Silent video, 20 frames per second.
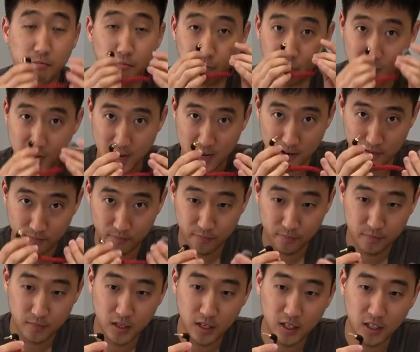but
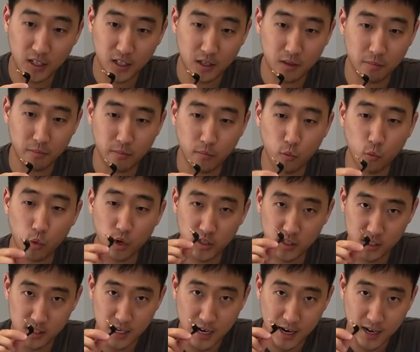um,
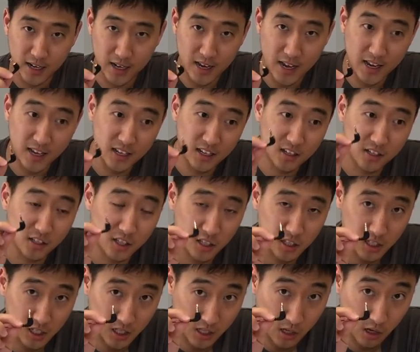one side ha is a
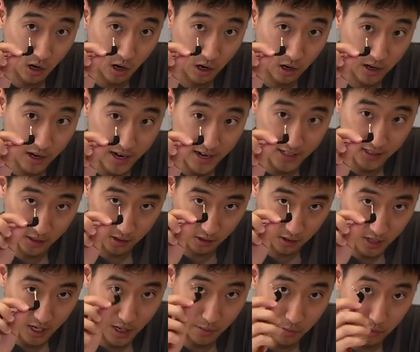T R S
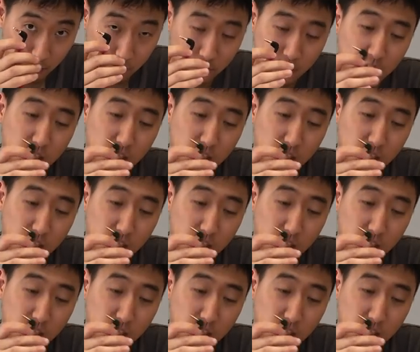cable